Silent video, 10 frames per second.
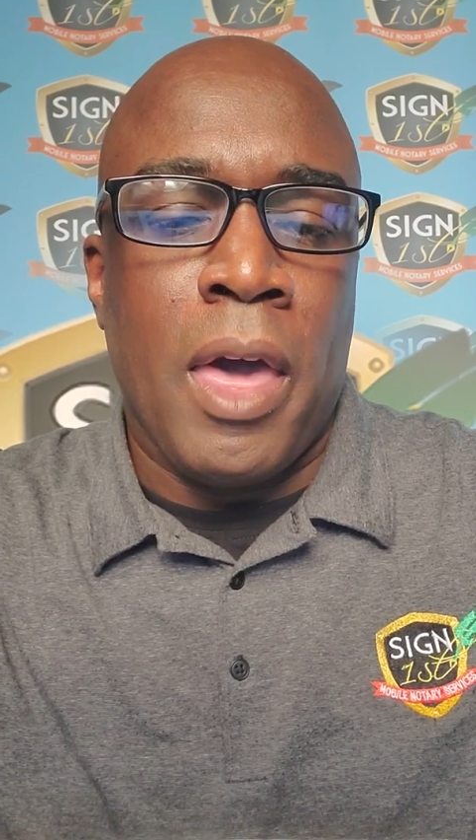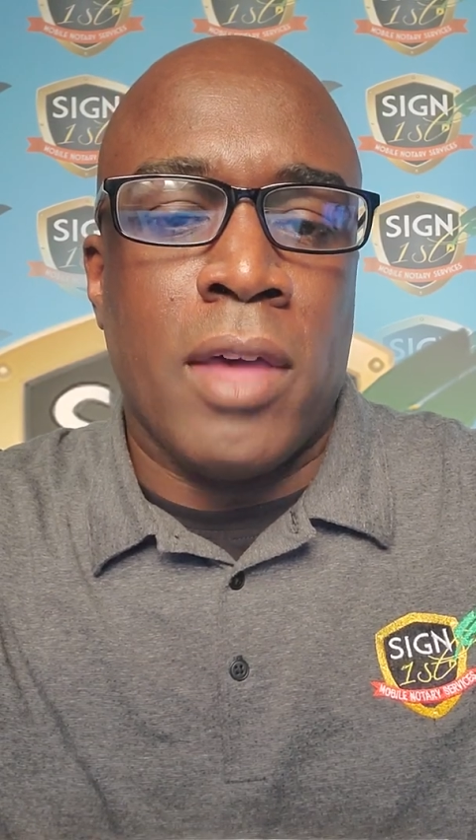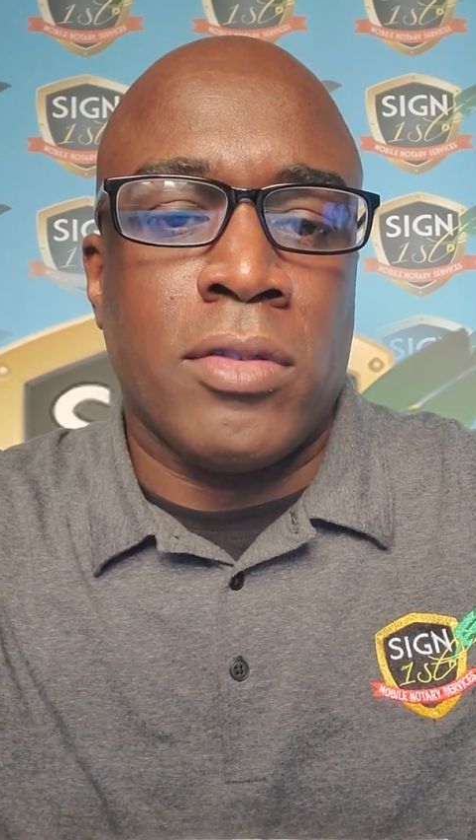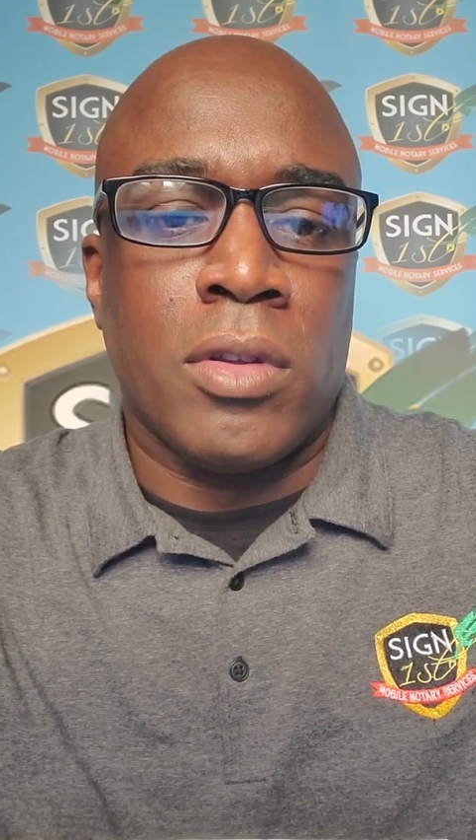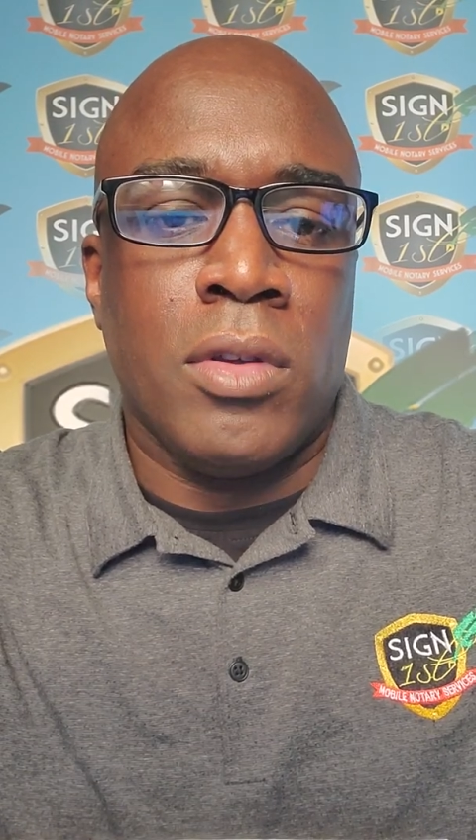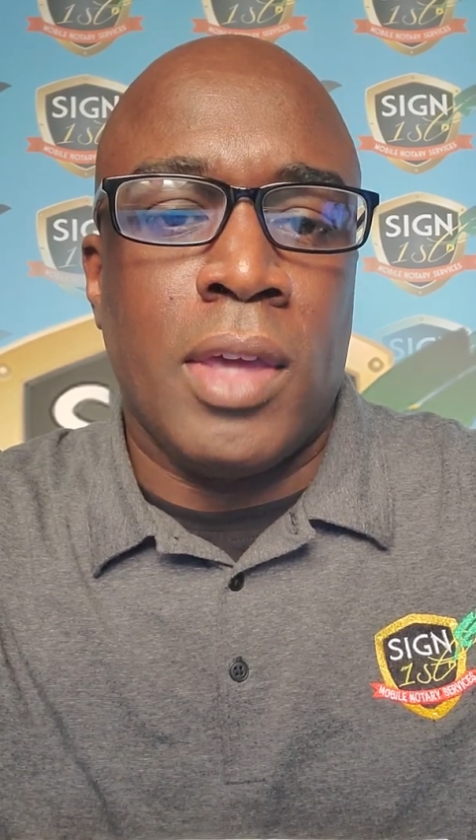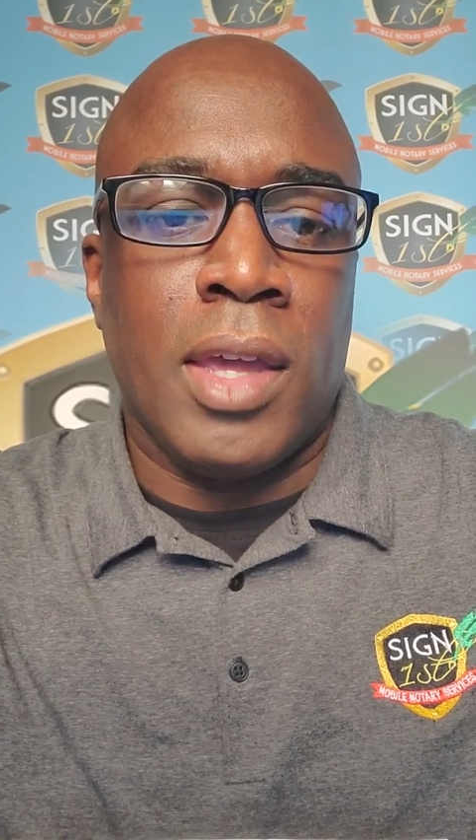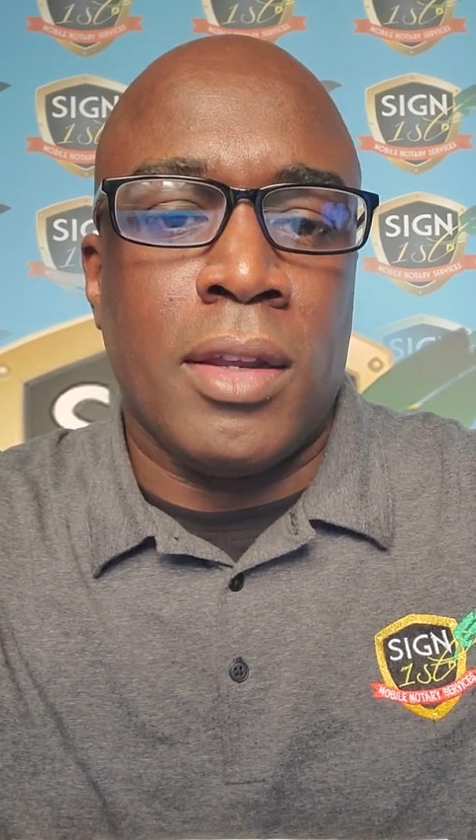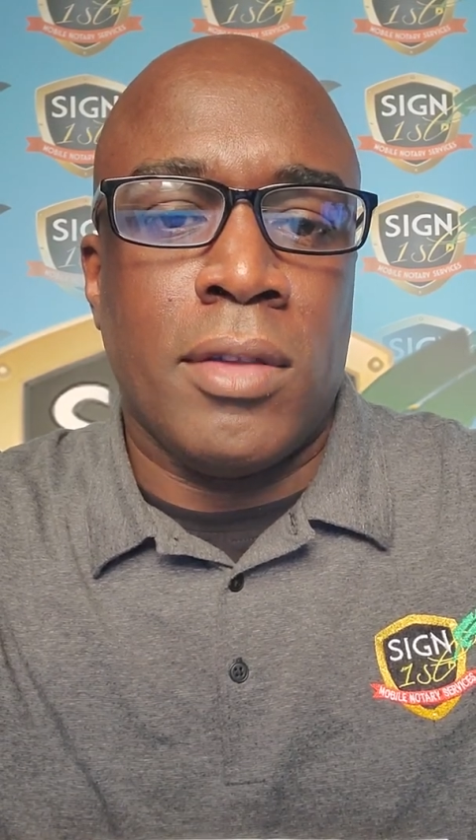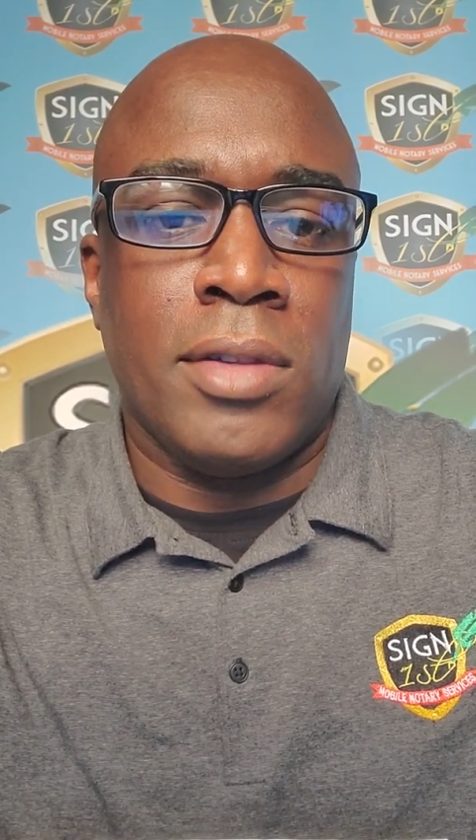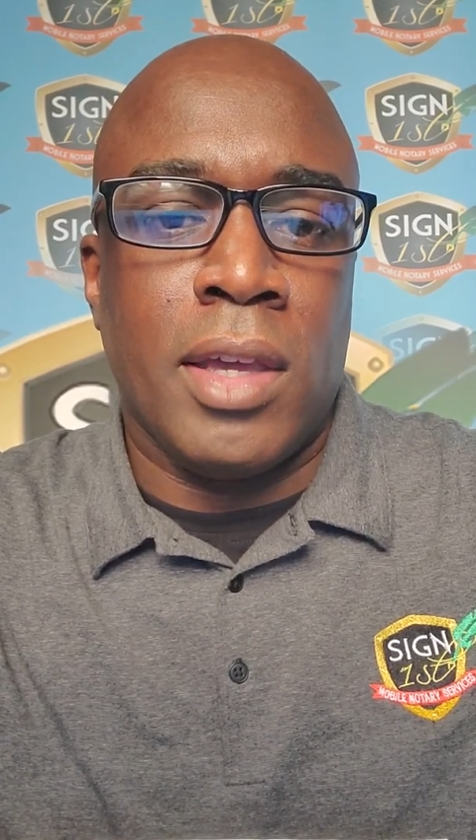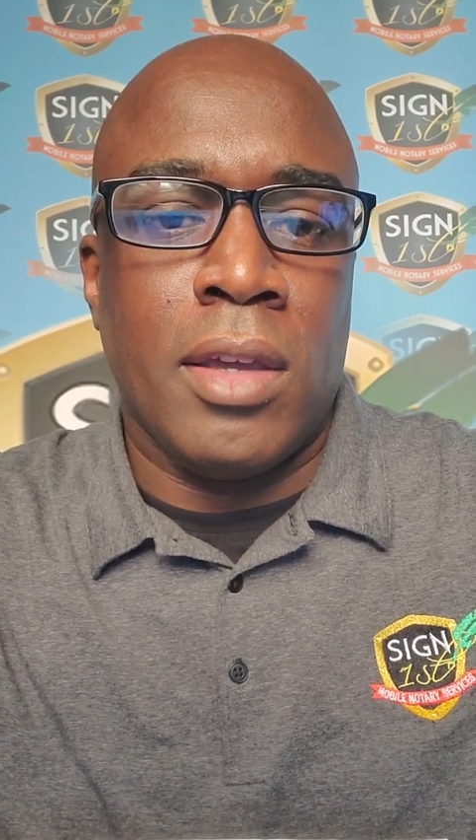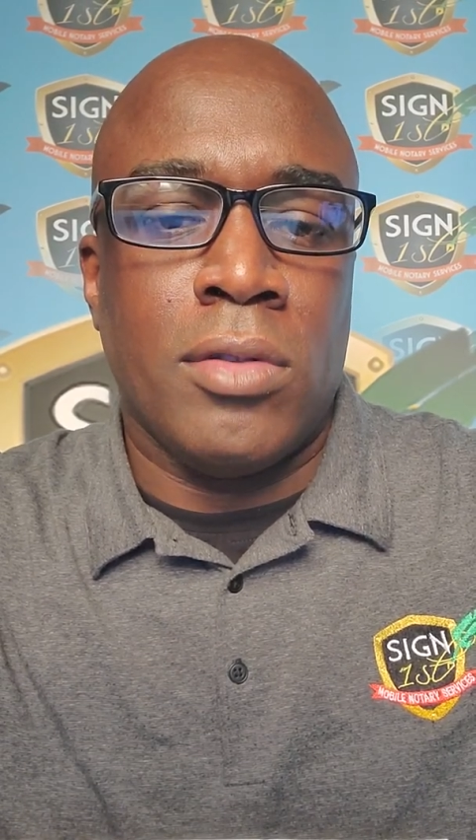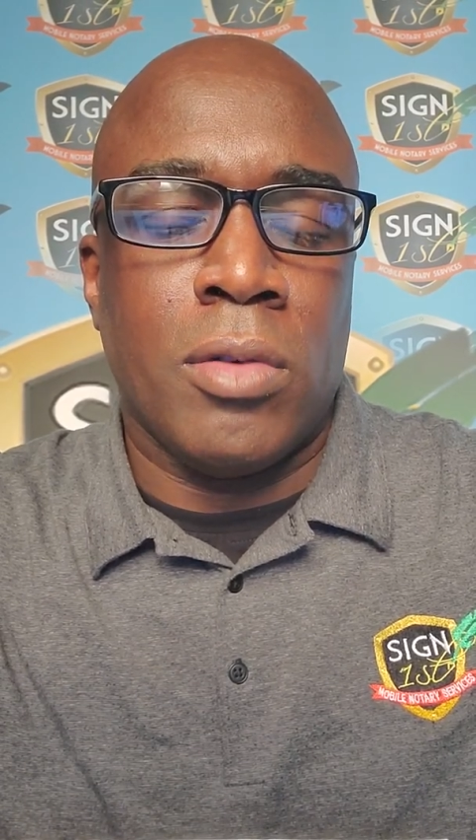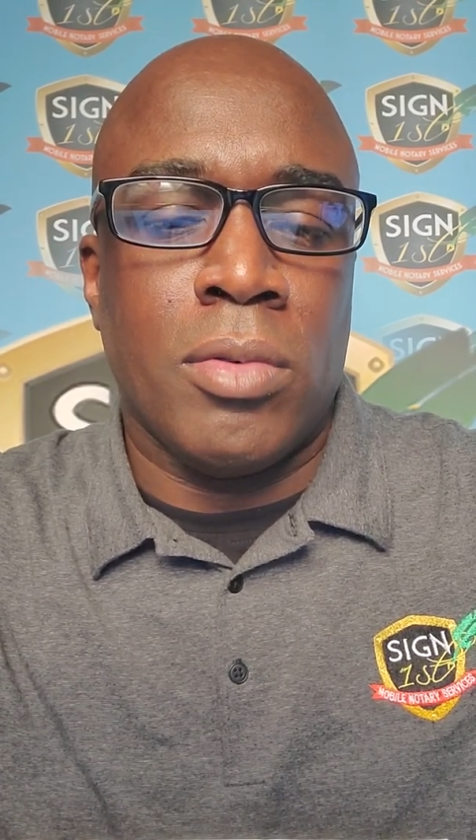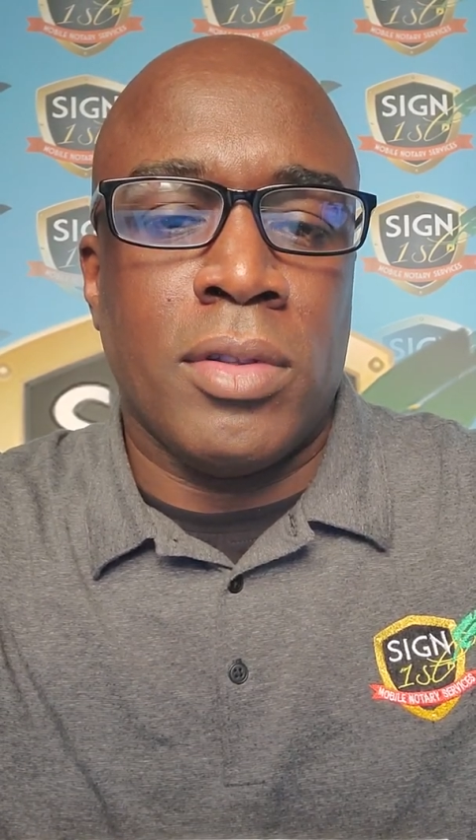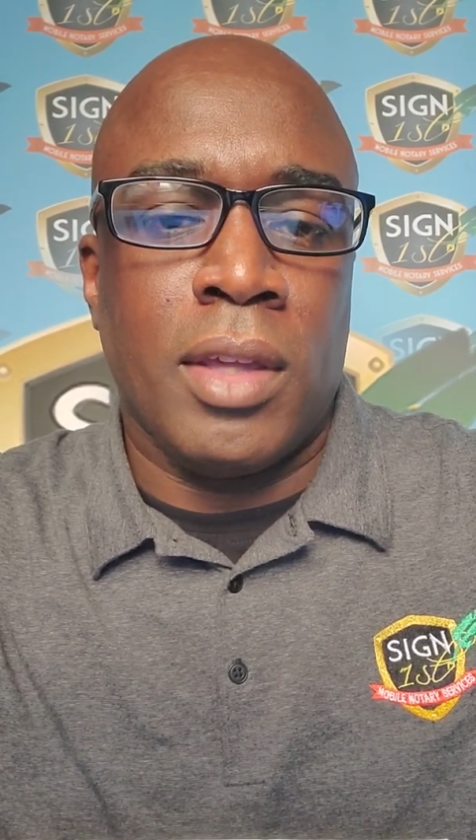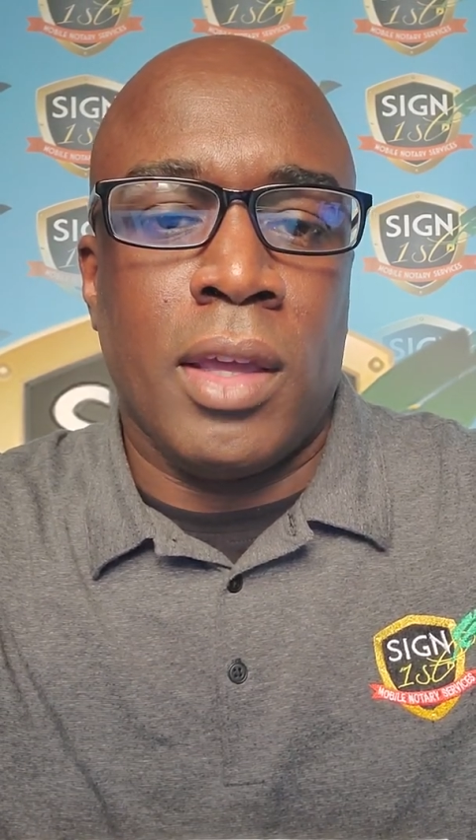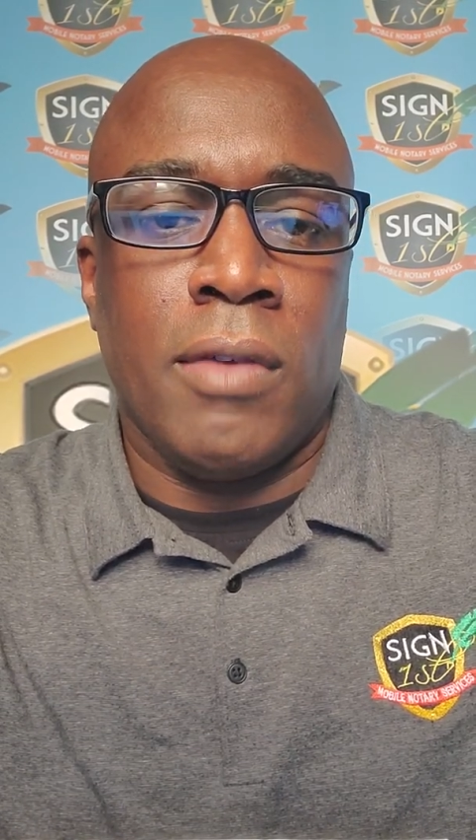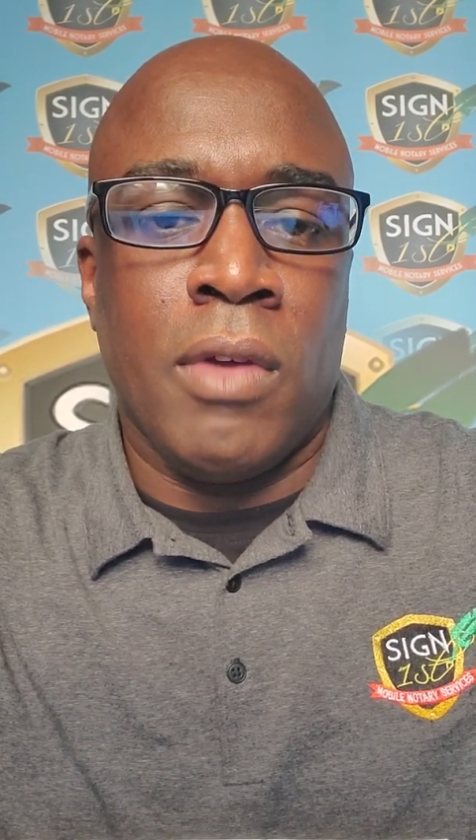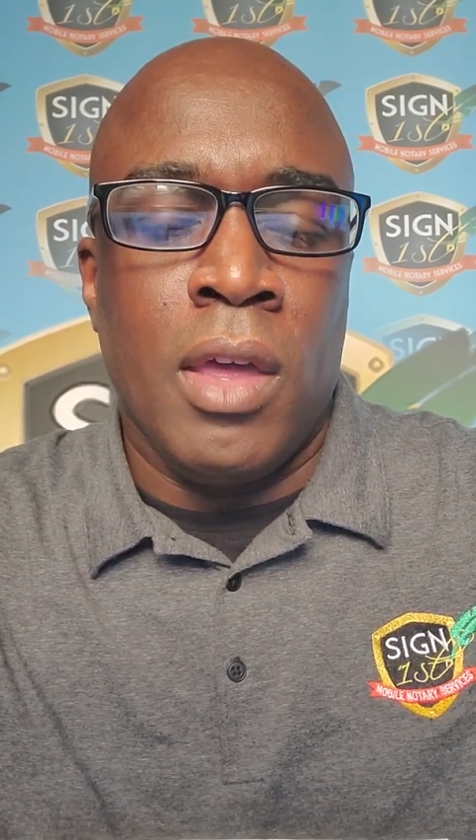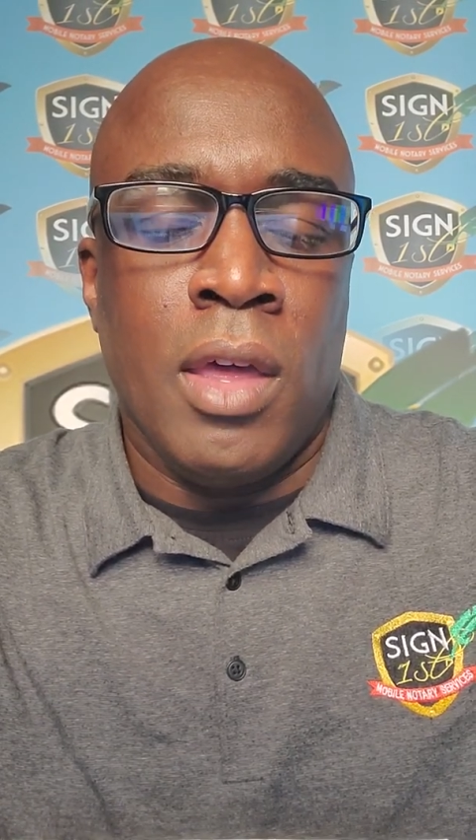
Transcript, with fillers: uh, so you can continue to receive